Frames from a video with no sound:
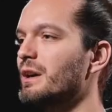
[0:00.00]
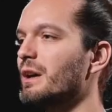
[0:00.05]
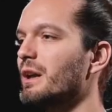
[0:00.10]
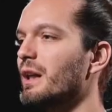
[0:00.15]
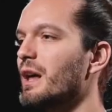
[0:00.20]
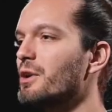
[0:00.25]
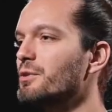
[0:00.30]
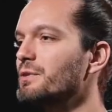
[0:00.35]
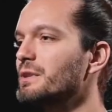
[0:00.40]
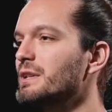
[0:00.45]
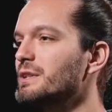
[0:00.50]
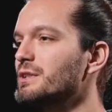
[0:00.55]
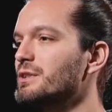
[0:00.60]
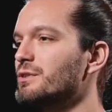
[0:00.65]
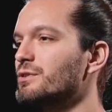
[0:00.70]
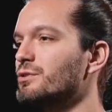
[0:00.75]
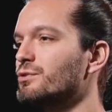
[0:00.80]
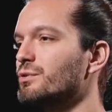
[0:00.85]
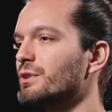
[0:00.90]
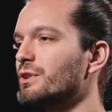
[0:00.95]
allowed
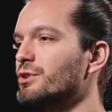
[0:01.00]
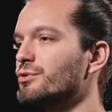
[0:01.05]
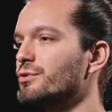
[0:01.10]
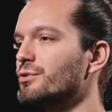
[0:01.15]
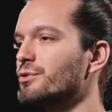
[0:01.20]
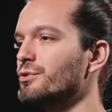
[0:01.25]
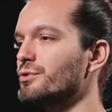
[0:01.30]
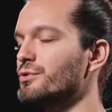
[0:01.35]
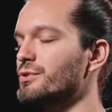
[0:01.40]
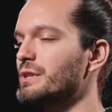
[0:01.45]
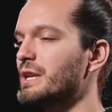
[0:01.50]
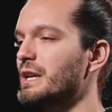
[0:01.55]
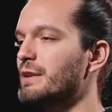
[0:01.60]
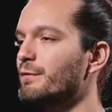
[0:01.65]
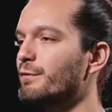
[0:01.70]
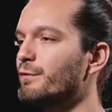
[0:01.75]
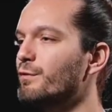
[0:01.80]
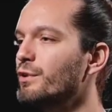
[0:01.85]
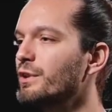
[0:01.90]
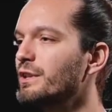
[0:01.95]
us to introduce a
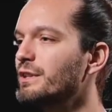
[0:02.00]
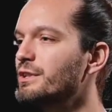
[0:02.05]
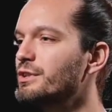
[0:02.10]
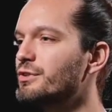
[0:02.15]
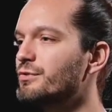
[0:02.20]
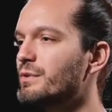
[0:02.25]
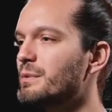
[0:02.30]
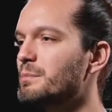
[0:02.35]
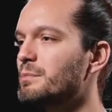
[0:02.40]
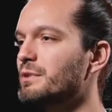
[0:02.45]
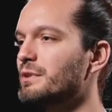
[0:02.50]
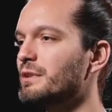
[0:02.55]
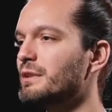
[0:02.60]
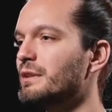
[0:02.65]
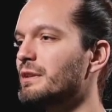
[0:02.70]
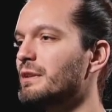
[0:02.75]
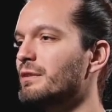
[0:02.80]
fully distributed